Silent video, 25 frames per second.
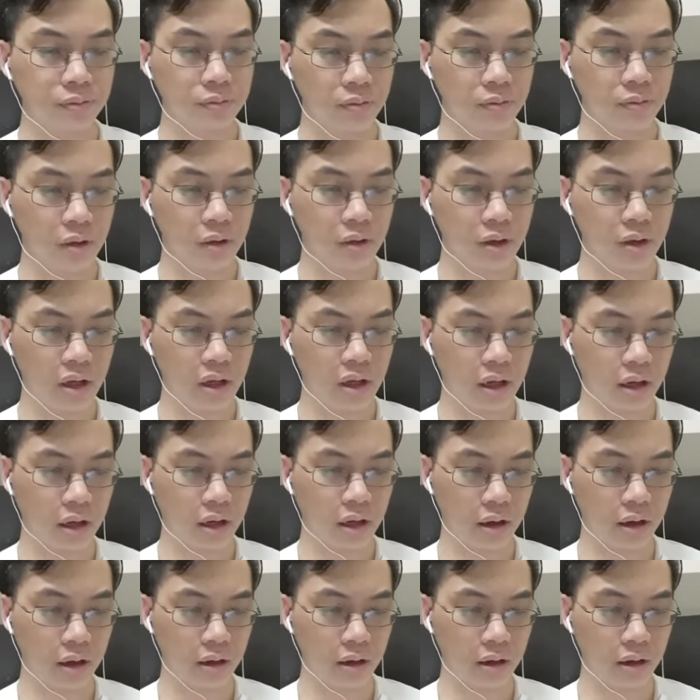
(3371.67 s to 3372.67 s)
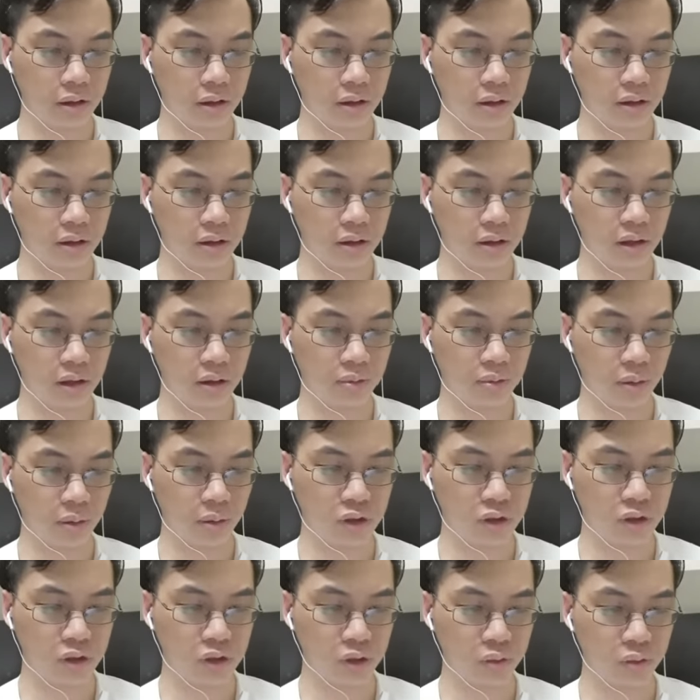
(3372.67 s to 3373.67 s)
Yeah, I think it
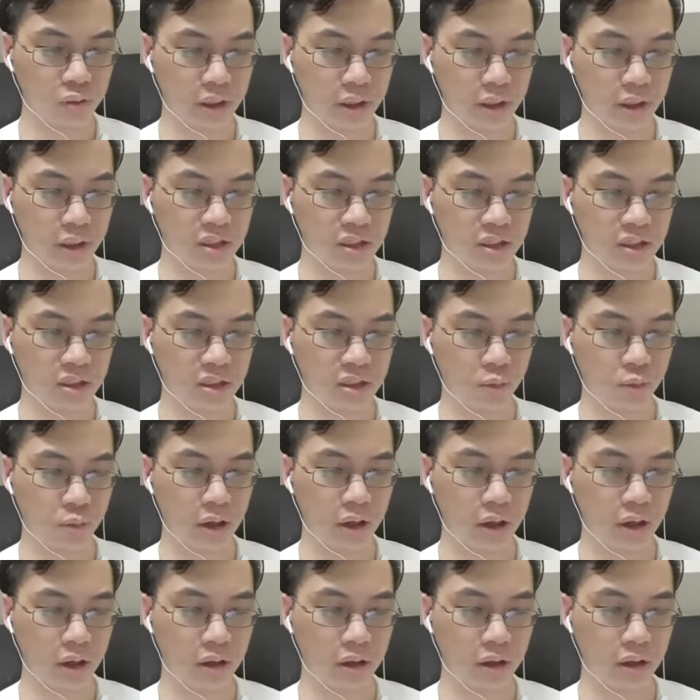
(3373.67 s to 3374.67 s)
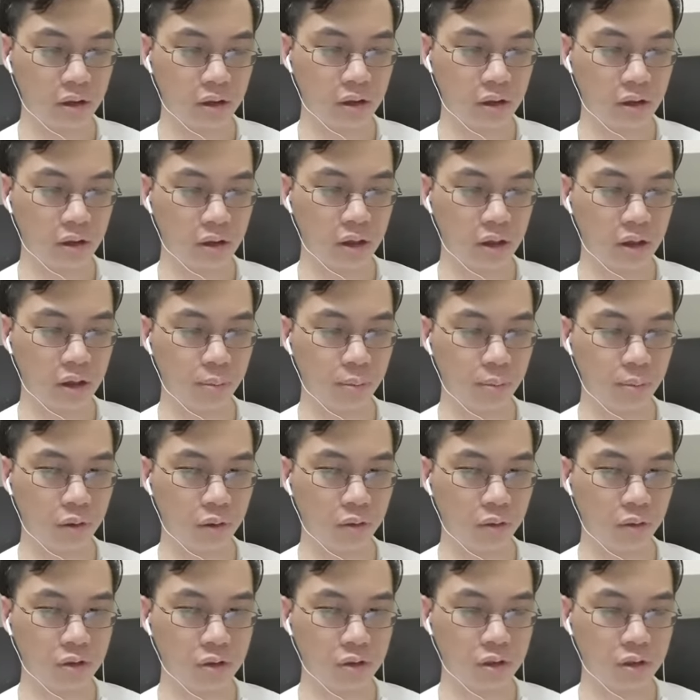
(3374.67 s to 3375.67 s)
probably should mention somewhere the
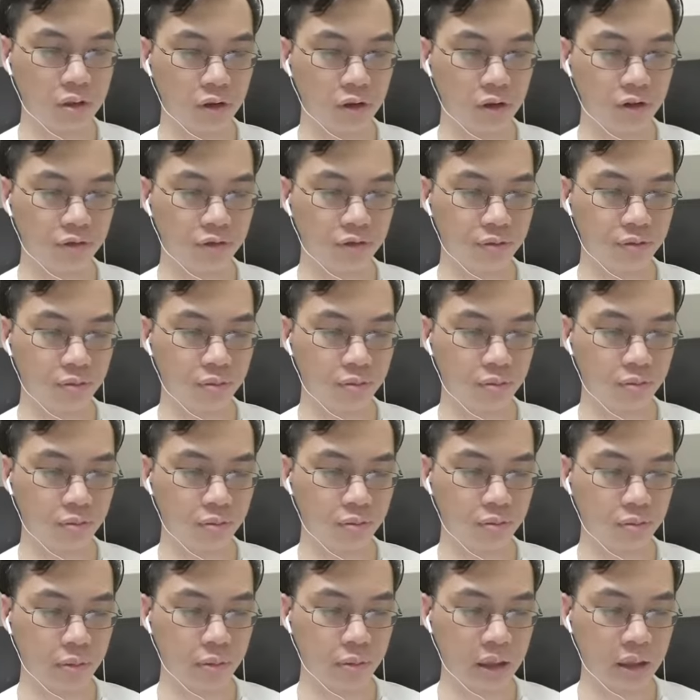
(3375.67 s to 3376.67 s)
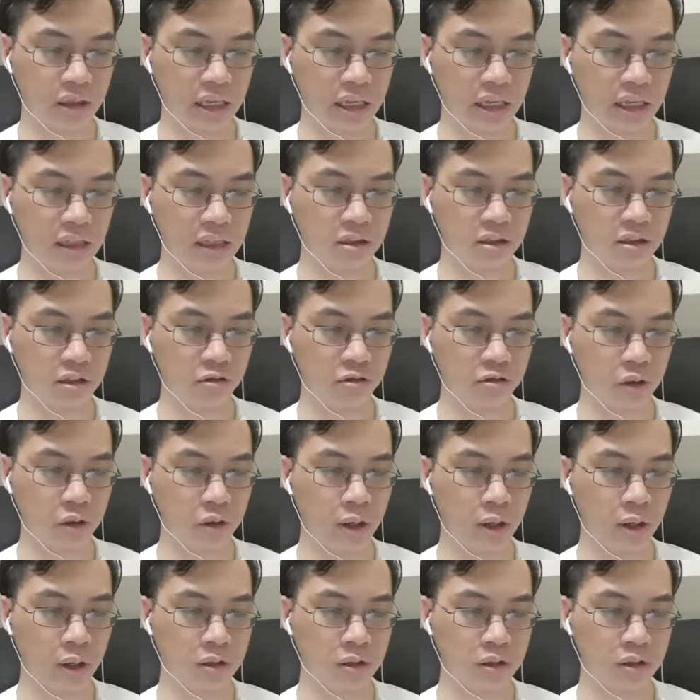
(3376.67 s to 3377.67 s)
amount of maintenance it
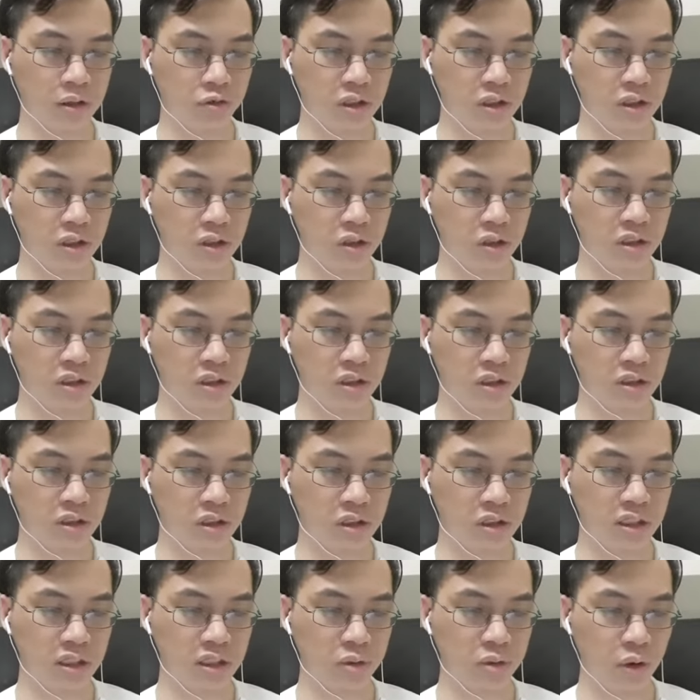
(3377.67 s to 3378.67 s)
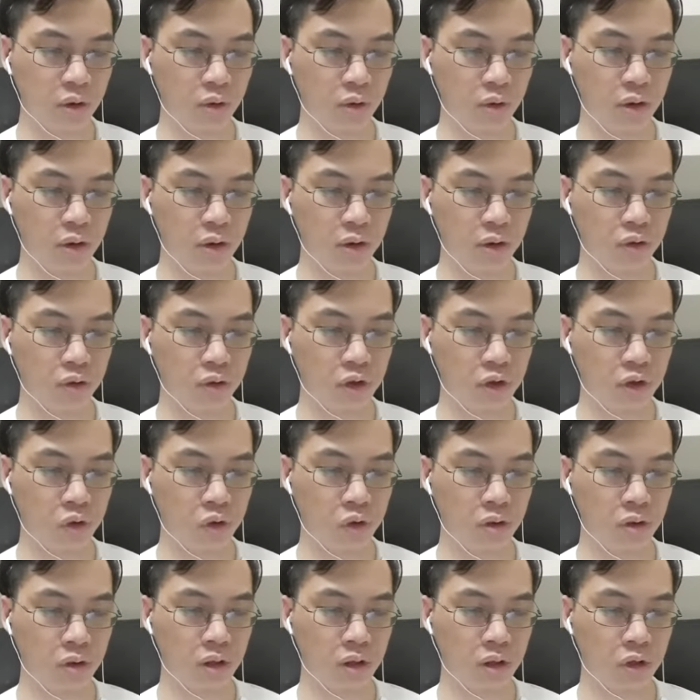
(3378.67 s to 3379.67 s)
requires. So resources, it takes one week to
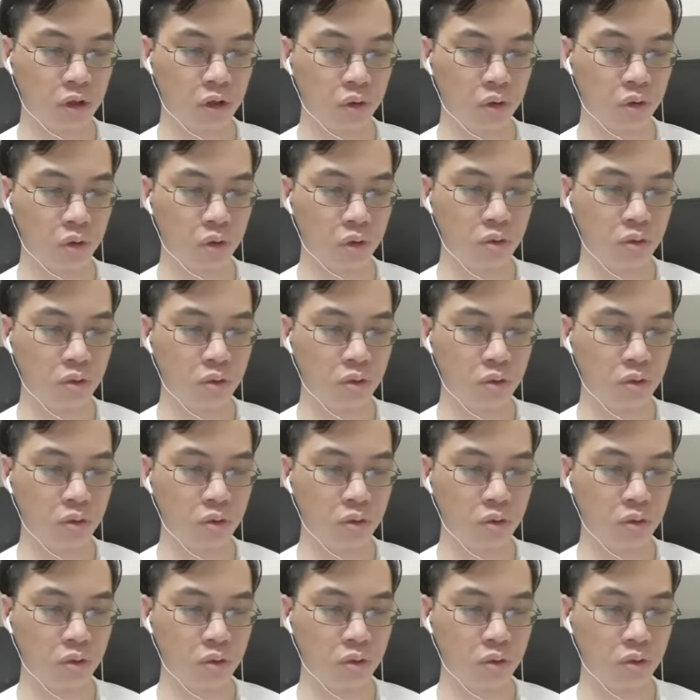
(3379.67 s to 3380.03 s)
recruit a crew